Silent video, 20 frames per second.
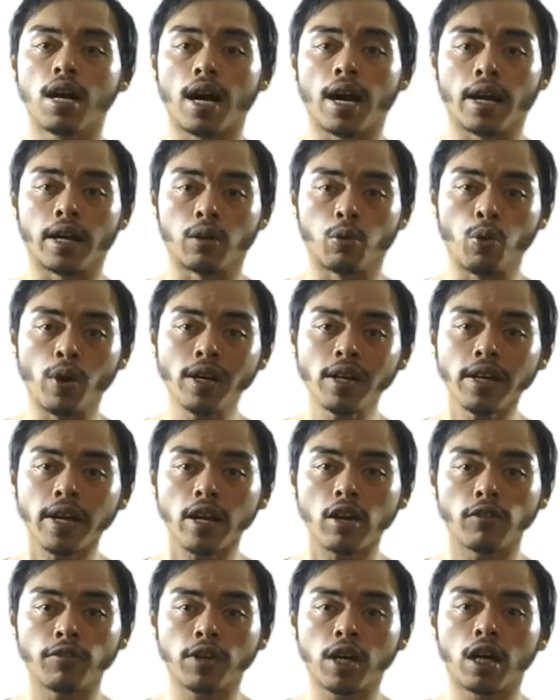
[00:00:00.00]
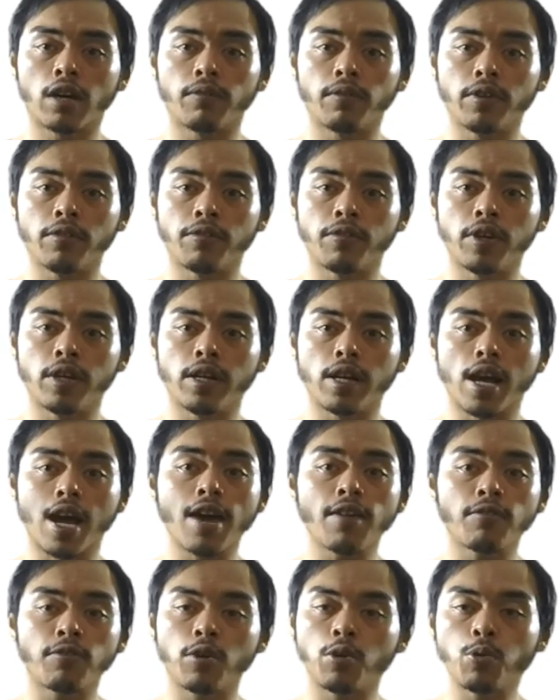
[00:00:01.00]
I had 1 day of carb refeed
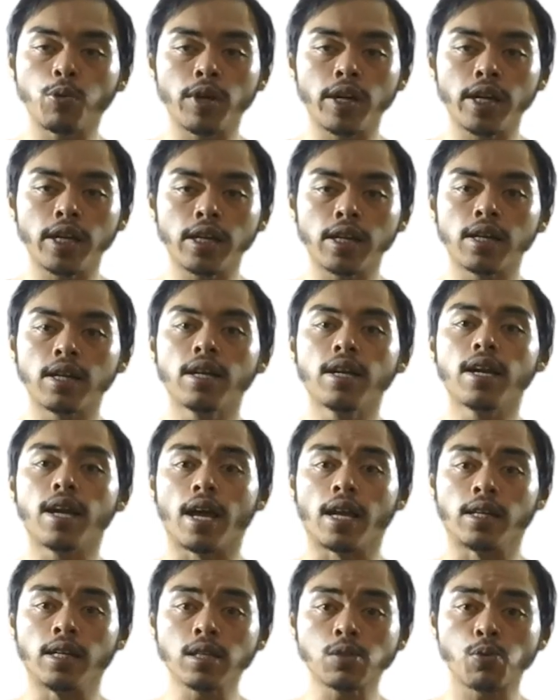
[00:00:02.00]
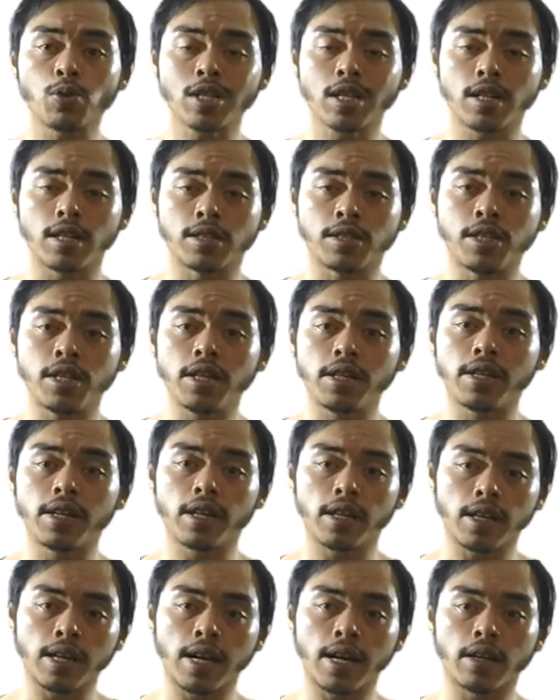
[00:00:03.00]
every week, and this wasn't a cheat
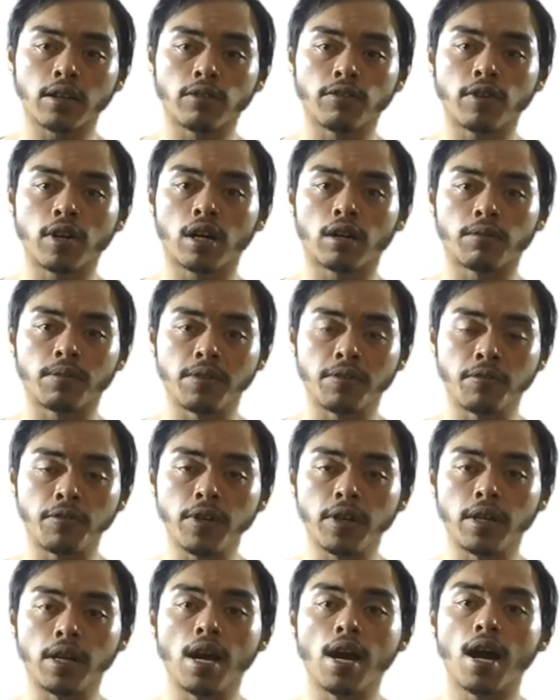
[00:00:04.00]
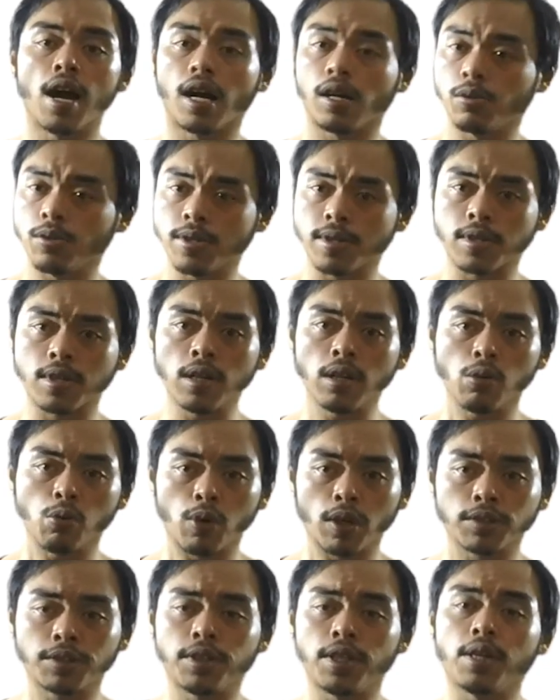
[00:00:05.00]
day kind of carb refeed. I was still
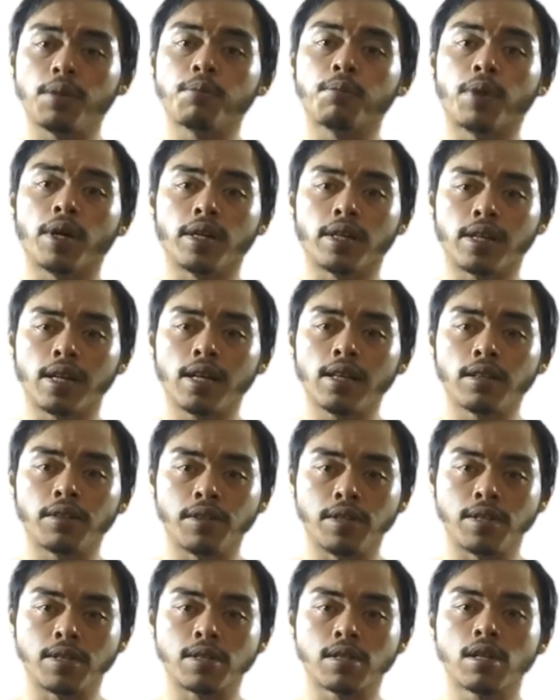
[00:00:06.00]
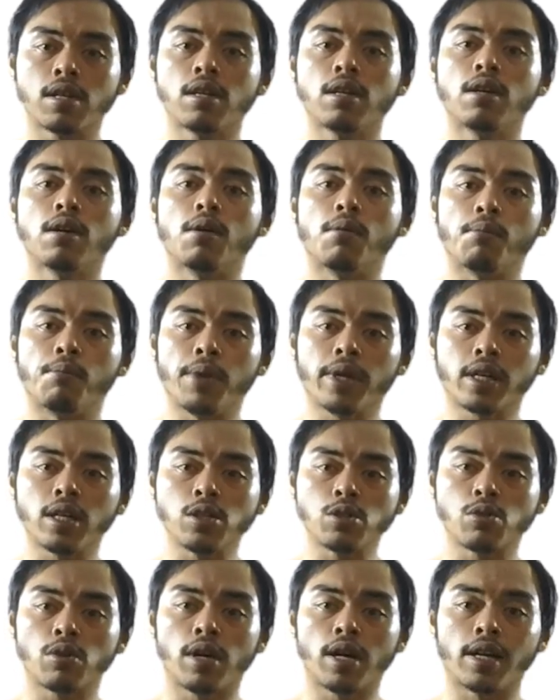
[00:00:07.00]
watching my calories,
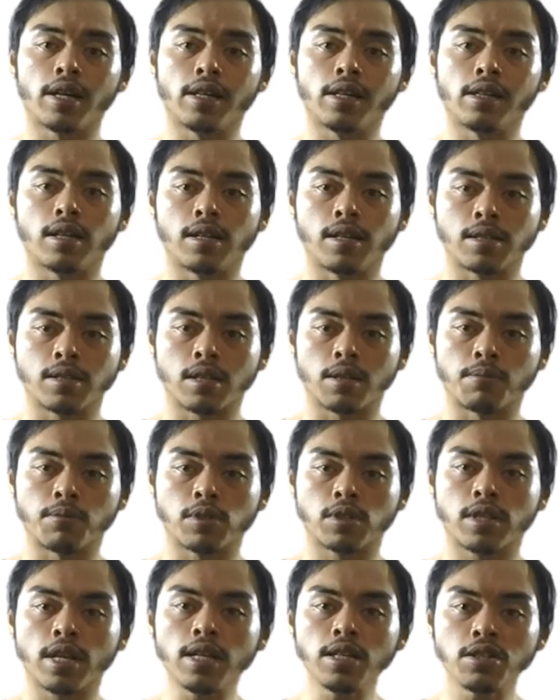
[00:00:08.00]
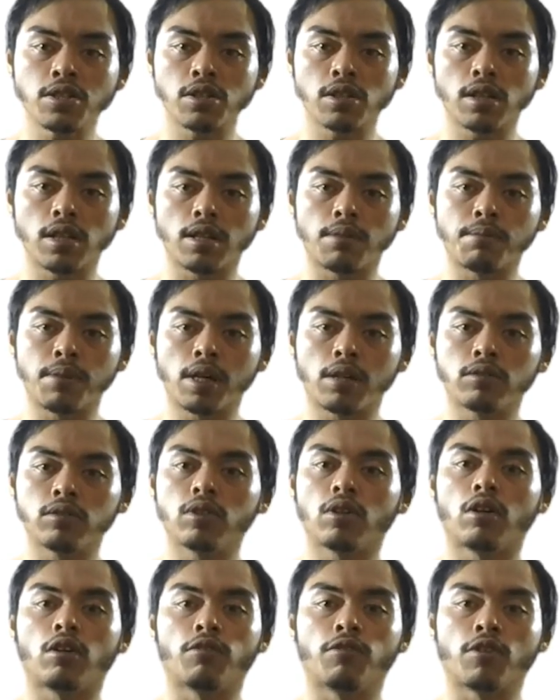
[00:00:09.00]
making sure I eat a substantial amount
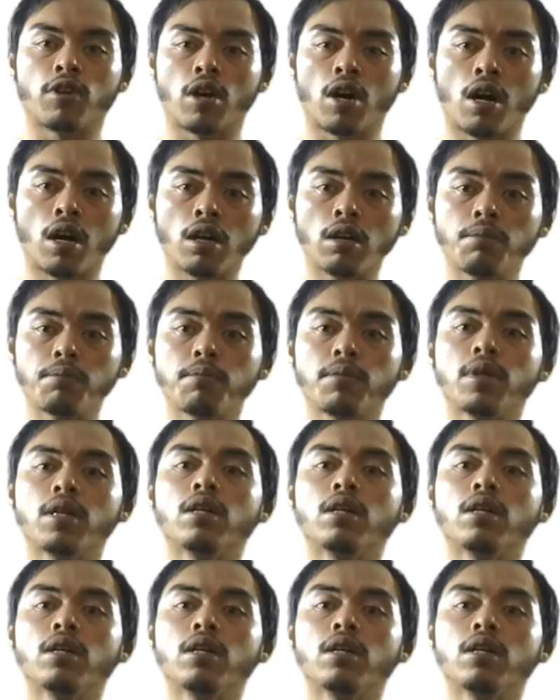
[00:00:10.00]
of carb,